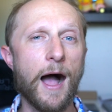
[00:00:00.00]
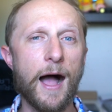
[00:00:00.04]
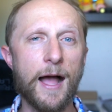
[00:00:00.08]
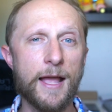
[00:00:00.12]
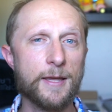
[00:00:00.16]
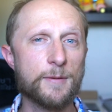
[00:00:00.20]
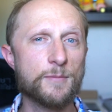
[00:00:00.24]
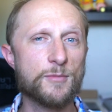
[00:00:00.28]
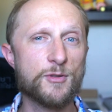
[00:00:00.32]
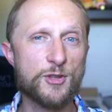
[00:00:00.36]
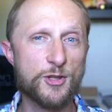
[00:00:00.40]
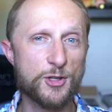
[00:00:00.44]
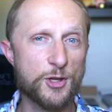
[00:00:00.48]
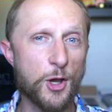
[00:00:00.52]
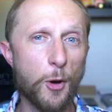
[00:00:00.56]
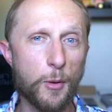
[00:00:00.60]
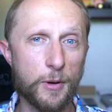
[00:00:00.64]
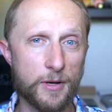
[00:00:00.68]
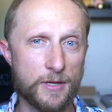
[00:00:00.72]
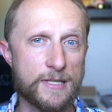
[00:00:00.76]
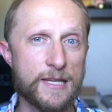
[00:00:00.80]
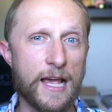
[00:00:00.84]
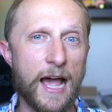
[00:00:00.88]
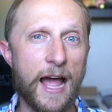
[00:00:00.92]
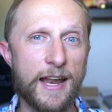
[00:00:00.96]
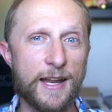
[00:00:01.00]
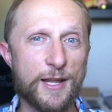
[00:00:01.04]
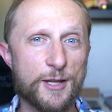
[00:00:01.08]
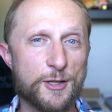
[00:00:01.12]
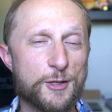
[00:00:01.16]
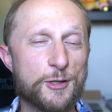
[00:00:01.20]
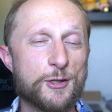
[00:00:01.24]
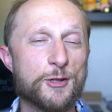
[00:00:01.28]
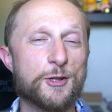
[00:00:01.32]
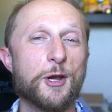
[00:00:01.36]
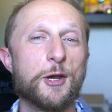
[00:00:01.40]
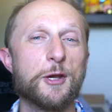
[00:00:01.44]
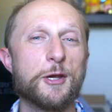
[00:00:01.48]
I am so excited
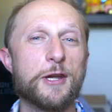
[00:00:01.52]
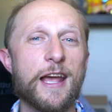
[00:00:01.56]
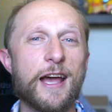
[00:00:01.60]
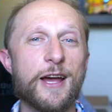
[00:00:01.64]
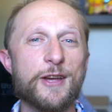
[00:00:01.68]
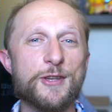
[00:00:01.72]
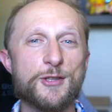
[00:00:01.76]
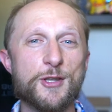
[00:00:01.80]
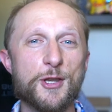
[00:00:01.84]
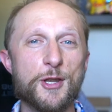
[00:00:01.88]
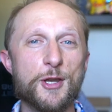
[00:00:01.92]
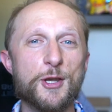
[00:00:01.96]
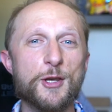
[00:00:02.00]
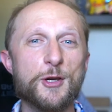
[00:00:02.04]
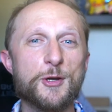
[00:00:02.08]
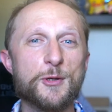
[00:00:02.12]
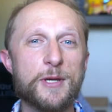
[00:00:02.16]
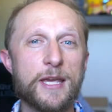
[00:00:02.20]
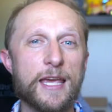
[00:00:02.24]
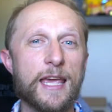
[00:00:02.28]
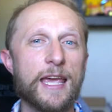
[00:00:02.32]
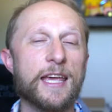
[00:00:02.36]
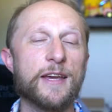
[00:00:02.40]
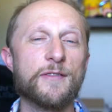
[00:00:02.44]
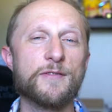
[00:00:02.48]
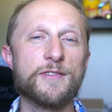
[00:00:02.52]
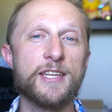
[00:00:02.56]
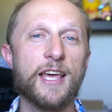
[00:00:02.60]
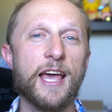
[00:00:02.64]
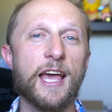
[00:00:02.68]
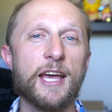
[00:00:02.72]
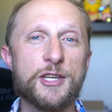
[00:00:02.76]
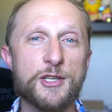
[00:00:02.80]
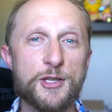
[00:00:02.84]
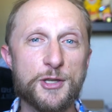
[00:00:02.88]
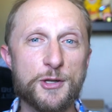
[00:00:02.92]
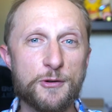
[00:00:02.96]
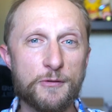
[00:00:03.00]
to show you guys the new King of
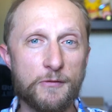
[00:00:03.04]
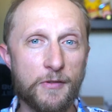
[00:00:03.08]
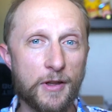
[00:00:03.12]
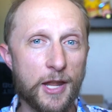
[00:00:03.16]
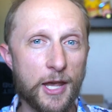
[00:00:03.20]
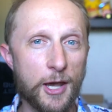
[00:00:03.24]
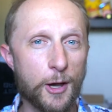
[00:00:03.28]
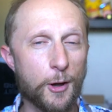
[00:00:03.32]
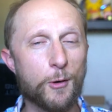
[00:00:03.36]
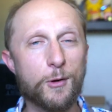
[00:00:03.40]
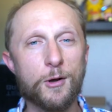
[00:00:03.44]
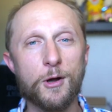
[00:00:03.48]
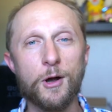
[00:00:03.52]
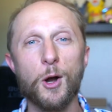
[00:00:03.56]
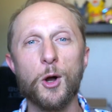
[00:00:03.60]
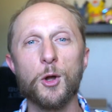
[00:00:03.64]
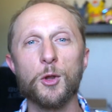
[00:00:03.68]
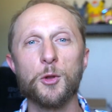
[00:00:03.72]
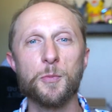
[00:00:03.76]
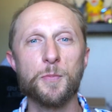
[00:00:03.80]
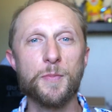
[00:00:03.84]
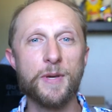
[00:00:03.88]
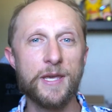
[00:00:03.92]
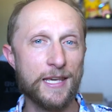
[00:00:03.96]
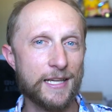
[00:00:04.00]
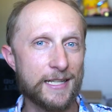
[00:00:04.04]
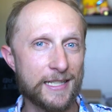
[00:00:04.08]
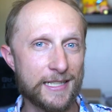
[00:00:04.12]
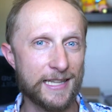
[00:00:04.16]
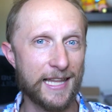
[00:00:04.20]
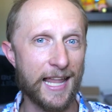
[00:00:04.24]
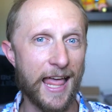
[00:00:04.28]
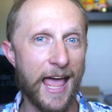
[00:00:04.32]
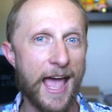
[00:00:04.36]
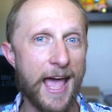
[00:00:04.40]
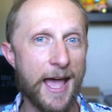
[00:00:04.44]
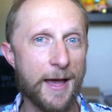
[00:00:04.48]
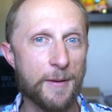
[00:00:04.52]
Text to video called Pika
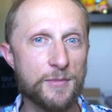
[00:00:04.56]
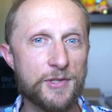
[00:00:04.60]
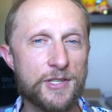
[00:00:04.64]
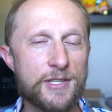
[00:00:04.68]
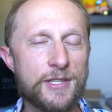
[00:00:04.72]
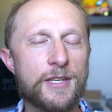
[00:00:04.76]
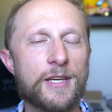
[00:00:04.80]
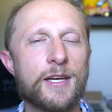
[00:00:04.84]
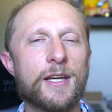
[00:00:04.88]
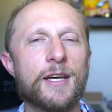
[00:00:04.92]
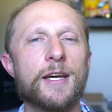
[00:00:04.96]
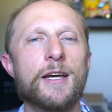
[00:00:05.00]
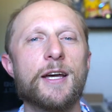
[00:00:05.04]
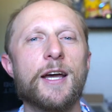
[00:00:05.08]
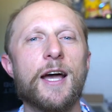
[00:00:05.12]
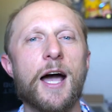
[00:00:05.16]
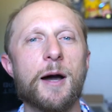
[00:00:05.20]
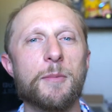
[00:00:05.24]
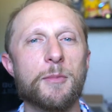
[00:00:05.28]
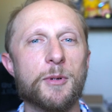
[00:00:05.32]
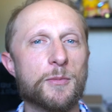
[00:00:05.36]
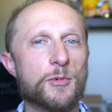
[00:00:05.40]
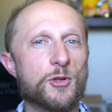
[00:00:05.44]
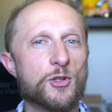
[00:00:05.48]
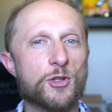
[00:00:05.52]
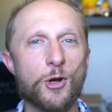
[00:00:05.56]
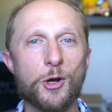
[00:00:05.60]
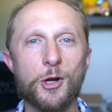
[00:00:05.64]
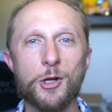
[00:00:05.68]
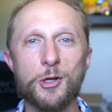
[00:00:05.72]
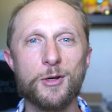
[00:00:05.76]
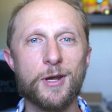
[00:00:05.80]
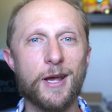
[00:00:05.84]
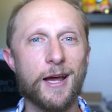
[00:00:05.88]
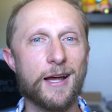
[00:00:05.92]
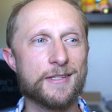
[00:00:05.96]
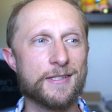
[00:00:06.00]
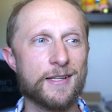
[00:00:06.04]
Labs. I'm going to be showing
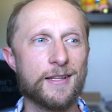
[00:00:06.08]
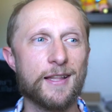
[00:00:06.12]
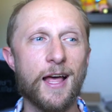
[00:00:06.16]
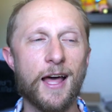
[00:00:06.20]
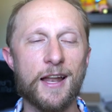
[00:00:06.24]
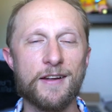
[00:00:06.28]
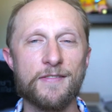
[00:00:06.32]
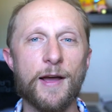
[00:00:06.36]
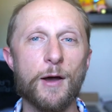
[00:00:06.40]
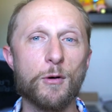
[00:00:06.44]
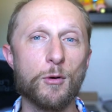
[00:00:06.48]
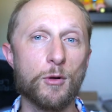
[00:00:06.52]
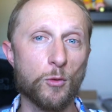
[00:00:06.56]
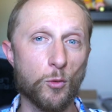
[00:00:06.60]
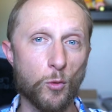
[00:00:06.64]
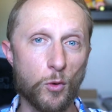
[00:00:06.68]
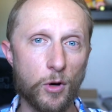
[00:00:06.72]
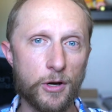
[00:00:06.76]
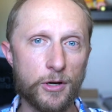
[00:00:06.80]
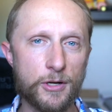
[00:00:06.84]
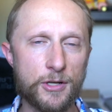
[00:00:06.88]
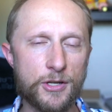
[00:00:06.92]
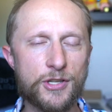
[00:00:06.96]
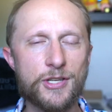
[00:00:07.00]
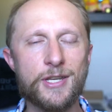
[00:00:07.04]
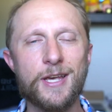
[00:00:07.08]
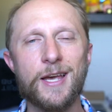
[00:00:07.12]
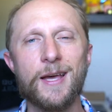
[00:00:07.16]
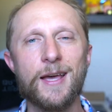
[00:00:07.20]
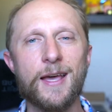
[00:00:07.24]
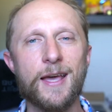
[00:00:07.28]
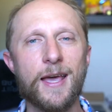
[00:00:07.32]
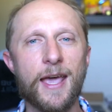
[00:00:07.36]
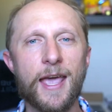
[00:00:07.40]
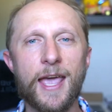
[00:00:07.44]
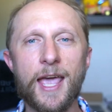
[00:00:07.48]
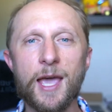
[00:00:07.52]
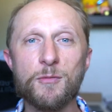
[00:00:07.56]
you guys a lot of how it works.
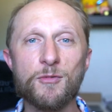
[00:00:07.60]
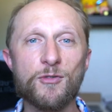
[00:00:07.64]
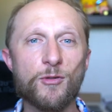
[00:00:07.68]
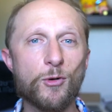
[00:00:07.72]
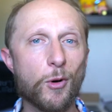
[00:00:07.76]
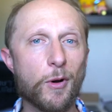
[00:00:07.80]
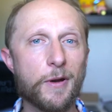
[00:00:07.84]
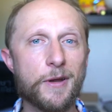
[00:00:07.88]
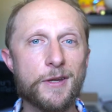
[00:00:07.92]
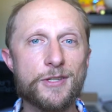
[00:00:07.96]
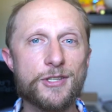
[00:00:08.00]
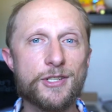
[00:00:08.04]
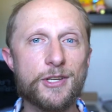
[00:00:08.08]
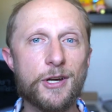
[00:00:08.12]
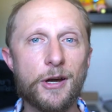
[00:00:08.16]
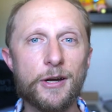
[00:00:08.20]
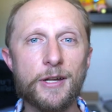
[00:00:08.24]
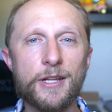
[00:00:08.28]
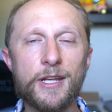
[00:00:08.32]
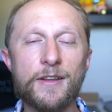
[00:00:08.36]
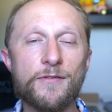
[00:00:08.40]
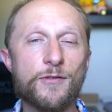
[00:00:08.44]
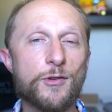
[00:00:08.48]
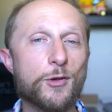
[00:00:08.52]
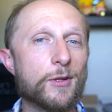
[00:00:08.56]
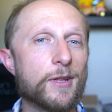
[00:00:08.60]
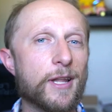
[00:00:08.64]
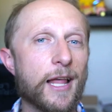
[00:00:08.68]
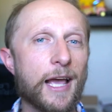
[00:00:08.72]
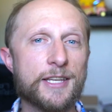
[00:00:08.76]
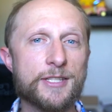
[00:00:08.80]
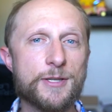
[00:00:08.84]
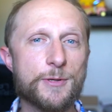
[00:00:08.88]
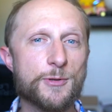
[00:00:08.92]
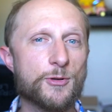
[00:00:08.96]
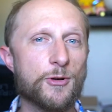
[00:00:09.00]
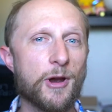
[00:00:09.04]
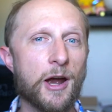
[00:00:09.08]
And before we get started, if you'd
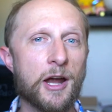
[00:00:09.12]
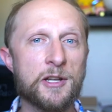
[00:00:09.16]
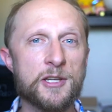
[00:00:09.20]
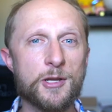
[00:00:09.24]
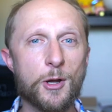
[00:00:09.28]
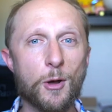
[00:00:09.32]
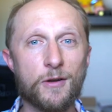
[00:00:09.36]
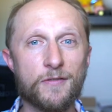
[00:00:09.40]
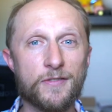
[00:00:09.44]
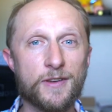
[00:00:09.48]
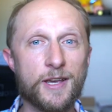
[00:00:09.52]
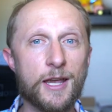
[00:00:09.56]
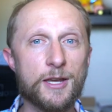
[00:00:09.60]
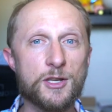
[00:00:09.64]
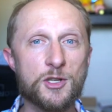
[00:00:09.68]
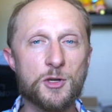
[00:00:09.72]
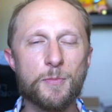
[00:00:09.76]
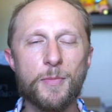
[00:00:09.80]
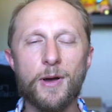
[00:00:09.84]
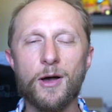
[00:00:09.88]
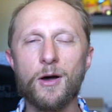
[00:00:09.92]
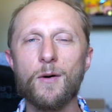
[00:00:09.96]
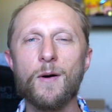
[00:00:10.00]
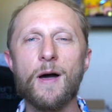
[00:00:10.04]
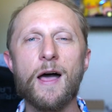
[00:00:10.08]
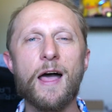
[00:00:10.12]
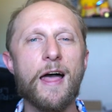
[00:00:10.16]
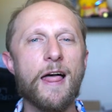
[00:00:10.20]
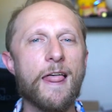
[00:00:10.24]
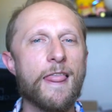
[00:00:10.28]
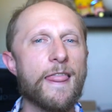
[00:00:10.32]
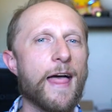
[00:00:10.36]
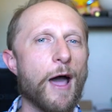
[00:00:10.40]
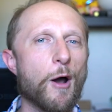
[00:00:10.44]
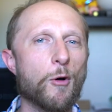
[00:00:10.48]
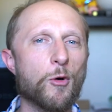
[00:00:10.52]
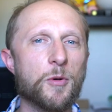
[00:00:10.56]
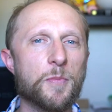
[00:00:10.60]
like to subscribe to notification bell,
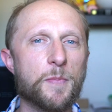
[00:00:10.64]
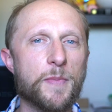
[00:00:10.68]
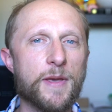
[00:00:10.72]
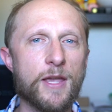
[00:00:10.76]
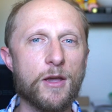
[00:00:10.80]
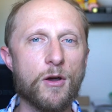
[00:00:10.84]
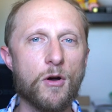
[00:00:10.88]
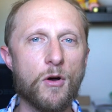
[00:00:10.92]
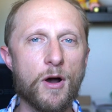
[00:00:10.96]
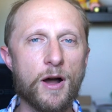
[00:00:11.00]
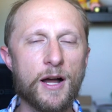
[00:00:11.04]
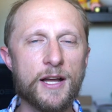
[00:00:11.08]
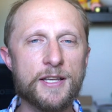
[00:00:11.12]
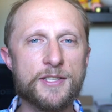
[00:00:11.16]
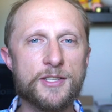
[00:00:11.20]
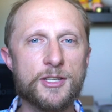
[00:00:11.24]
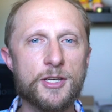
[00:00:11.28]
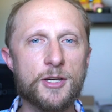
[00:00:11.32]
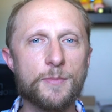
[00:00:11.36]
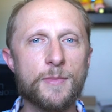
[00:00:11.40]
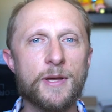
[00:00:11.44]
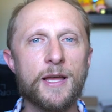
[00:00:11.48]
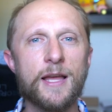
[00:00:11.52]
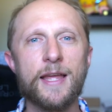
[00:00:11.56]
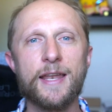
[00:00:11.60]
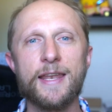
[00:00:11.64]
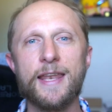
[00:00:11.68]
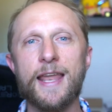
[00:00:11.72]
that would be awesome.